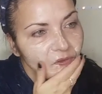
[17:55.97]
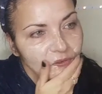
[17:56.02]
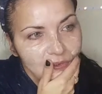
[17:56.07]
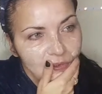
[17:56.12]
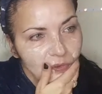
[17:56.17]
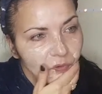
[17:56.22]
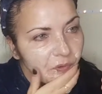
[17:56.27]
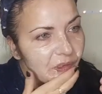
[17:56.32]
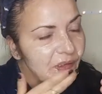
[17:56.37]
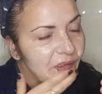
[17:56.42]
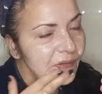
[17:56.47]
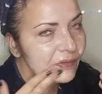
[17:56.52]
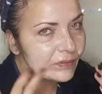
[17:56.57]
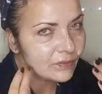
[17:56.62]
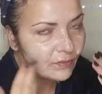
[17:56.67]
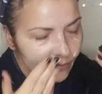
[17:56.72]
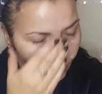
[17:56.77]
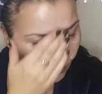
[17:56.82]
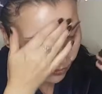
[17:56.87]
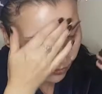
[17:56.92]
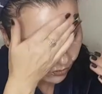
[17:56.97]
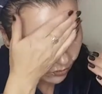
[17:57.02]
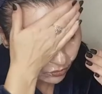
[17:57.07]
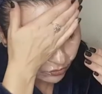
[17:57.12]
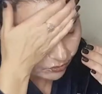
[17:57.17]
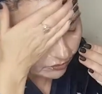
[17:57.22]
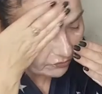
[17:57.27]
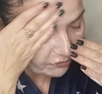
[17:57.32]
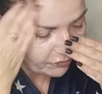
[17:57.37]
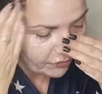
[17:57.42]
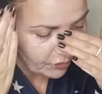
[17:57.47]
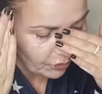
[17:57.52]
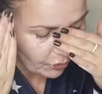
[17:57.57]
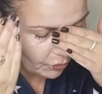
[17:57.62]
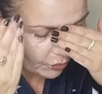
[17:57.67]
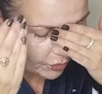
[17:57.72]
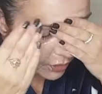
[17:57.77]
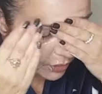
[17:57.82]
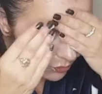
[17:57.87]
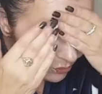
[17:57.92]
the queen of
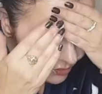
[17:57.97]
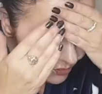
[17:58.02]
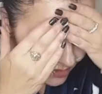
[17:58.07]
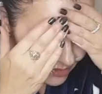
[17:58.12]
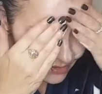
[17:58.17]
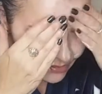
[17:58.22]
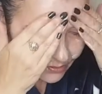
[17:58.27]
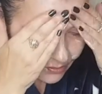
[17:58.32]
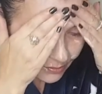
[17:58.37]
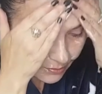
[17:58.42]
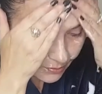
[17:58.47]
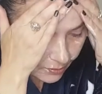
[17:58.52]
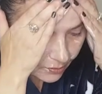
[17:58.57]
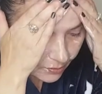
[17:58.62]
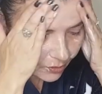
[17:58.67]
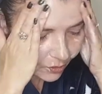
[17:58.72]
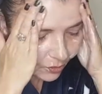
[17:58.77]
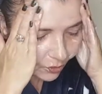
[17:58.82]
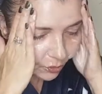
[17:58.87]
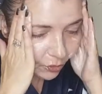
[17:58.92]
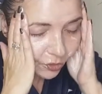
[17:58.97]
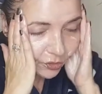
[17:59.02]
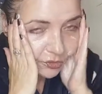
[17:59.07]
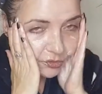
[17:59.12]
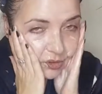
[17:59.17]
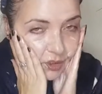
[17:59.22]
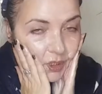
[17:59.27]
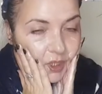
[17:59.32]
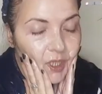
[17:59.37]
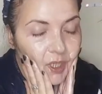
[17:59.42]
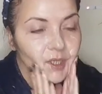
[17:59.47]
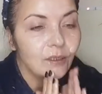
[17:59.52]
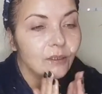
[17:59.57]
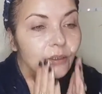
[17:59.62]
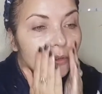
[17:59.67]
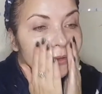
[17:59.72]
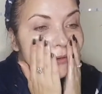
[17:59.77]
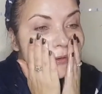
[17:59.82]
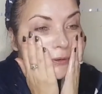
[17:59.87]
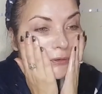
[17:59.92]
the oils, or the
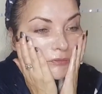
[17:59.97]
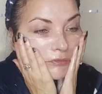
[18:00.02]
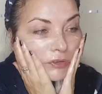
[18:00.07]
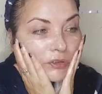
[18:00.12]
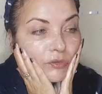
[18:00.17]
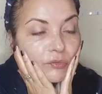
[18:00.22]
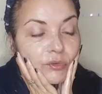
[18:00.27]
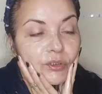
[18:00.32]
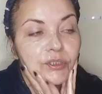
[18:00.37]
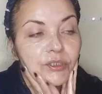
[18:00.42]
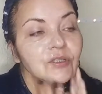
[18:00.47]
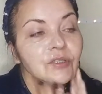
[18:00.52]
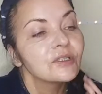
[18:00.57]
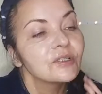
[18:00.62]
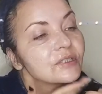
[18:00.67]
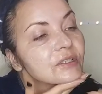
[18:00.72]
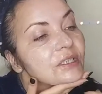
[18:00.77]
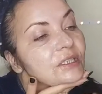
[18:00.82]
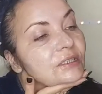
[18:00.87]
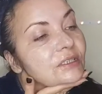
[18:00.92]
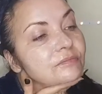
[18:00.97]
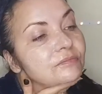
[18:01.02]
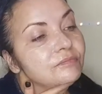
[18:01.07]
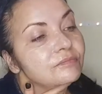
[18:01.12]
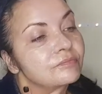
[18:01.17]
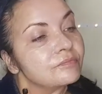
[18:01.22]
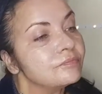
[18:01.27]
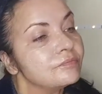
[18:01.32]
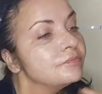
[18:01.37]
king, however you want to say it.